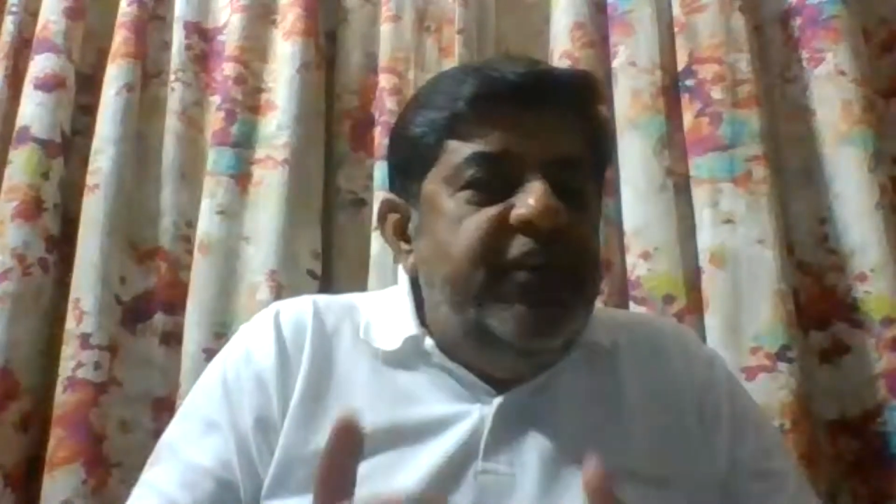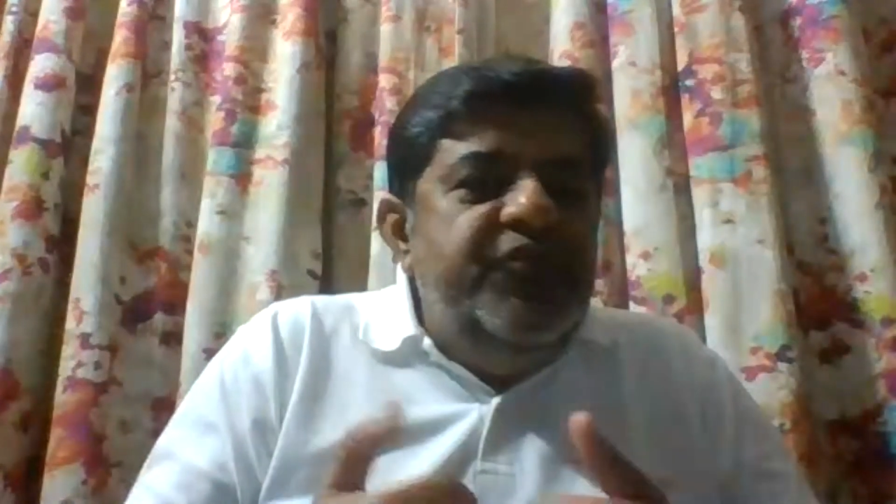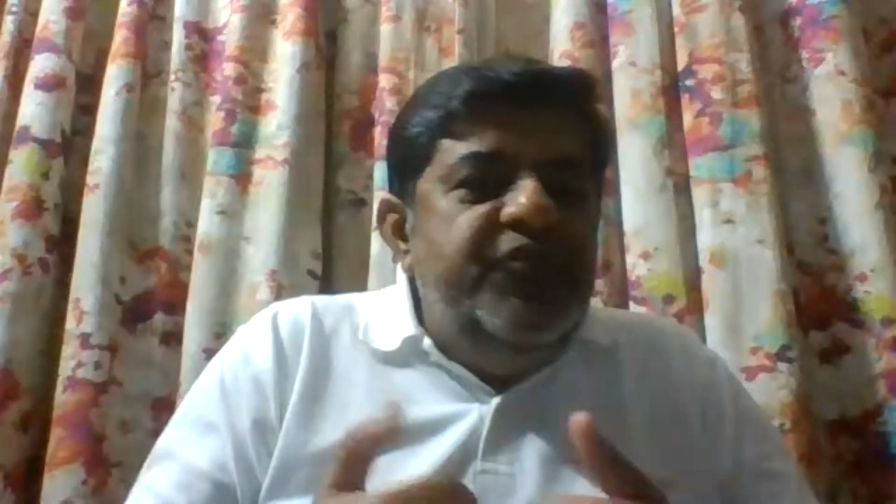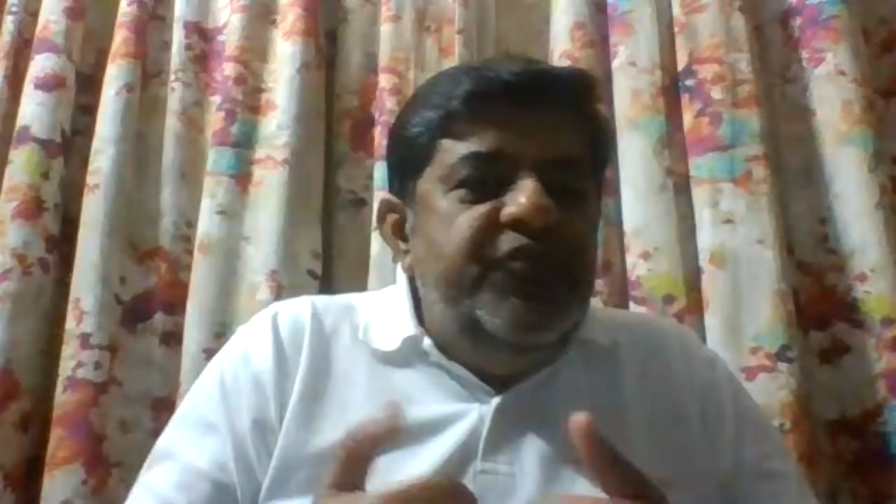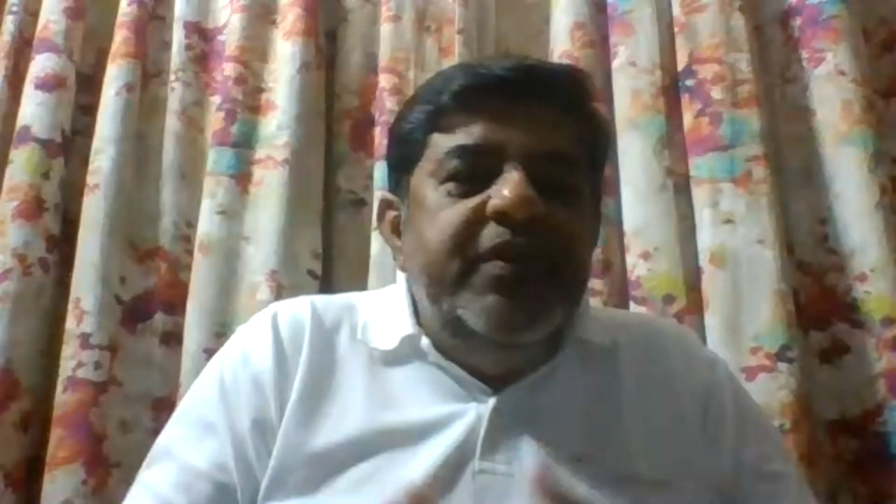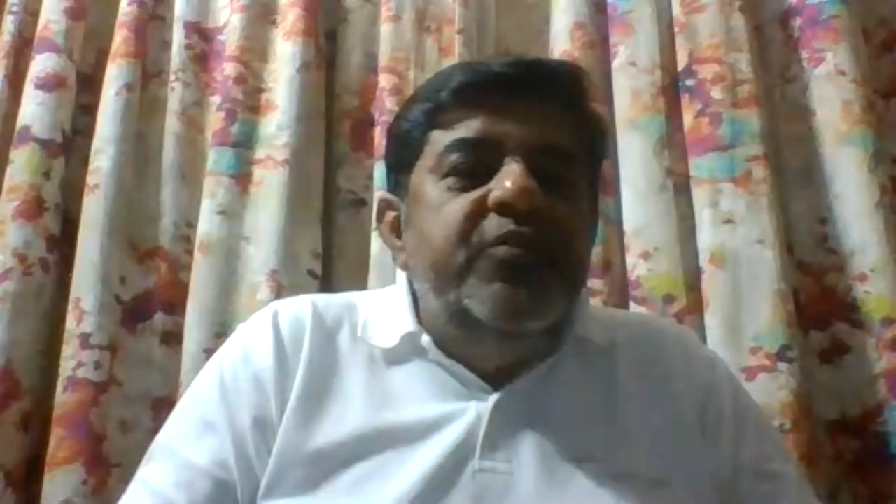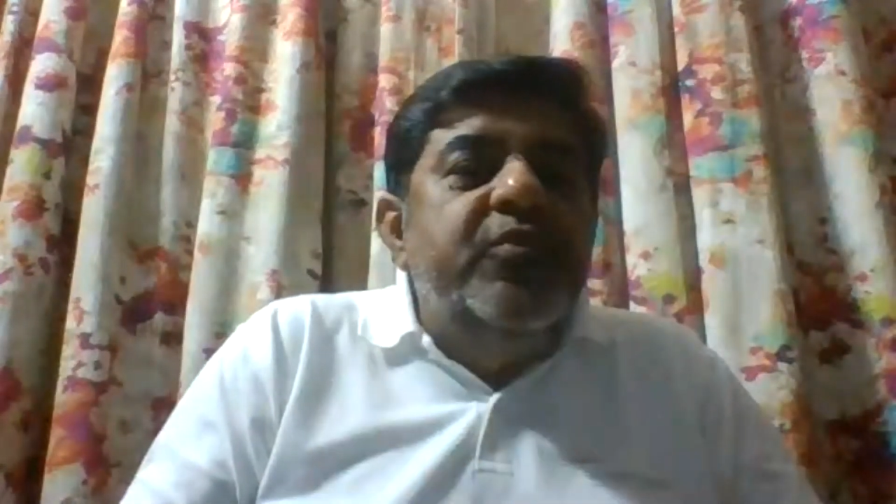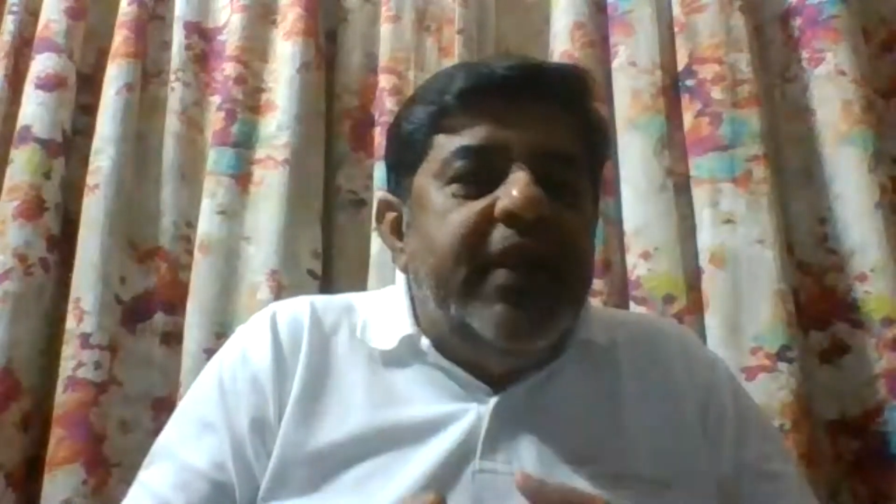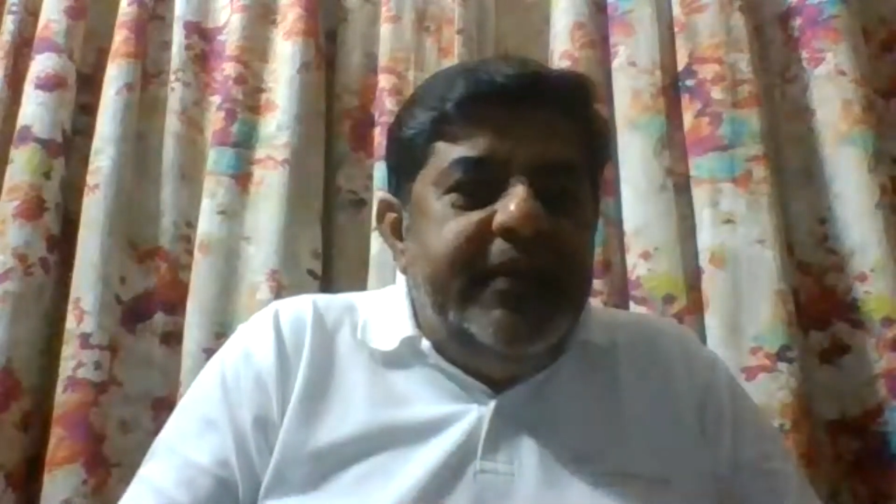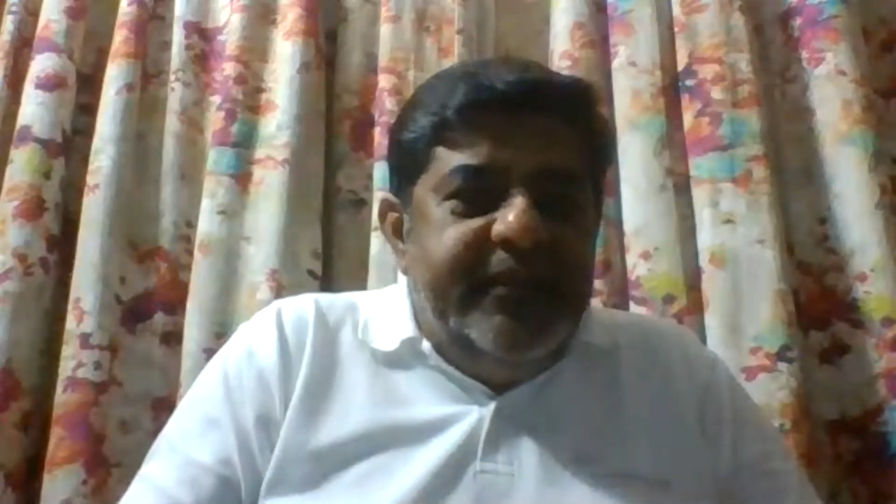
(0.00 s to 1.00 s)
which we
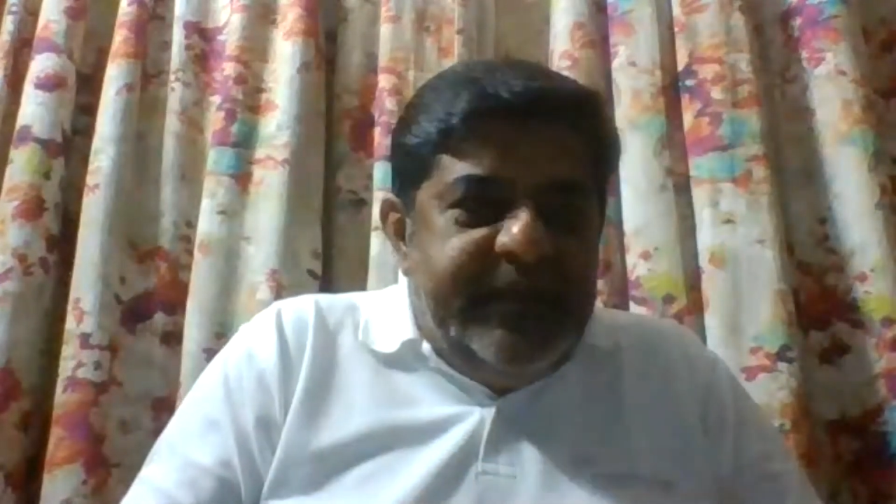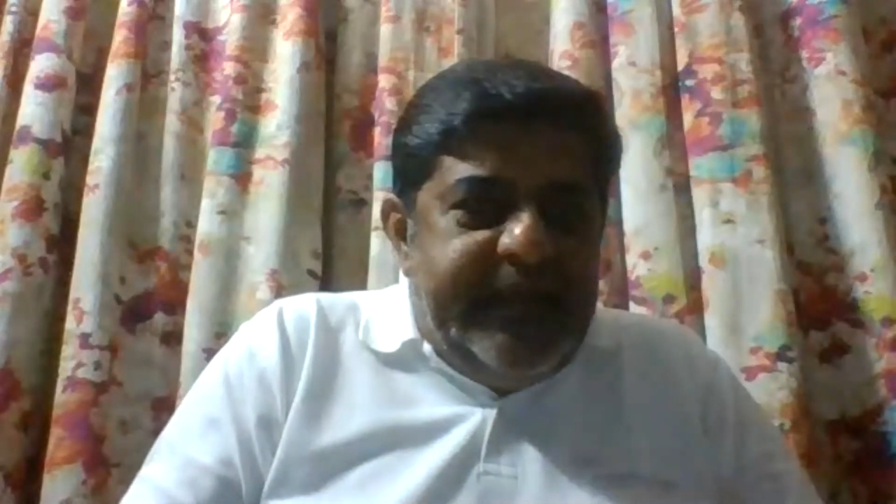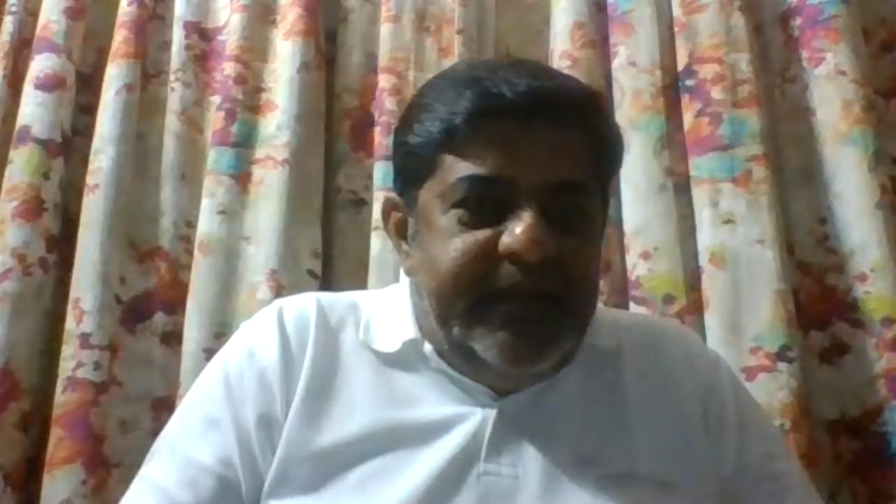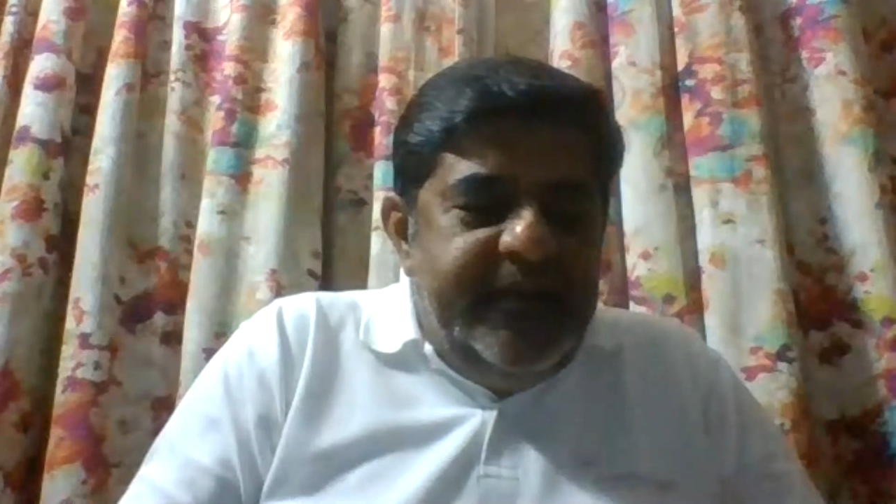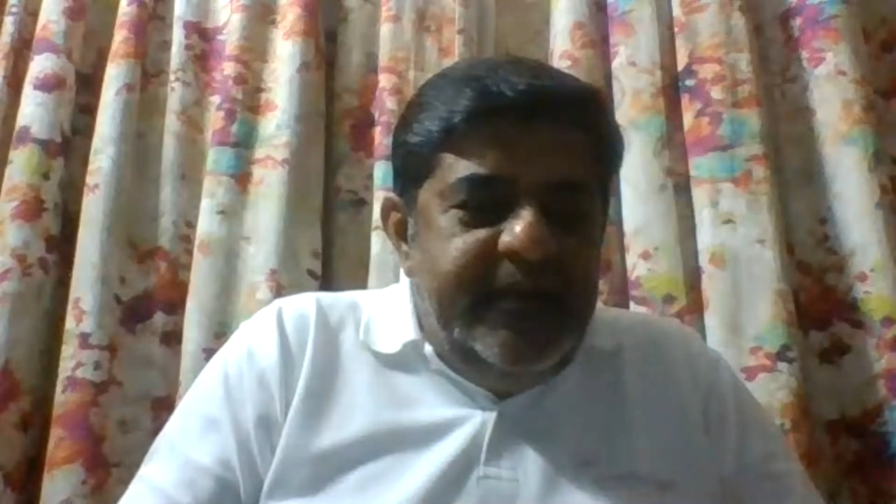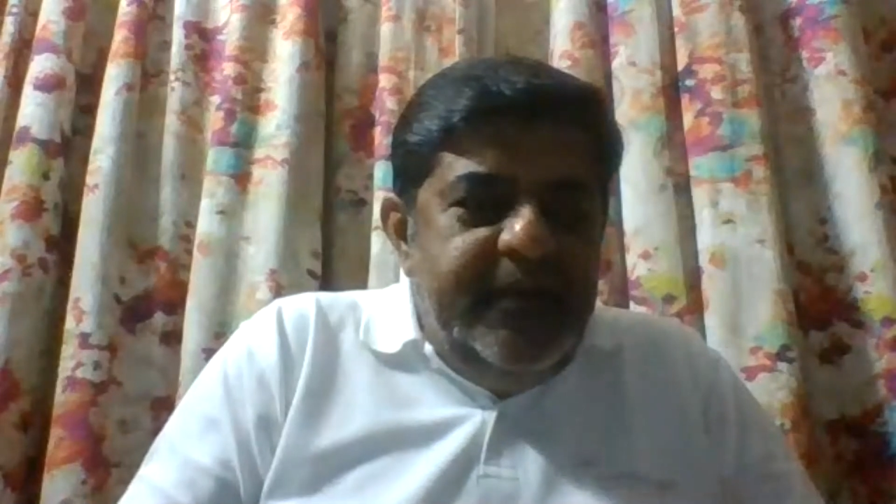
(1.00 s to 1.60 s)
don't understand.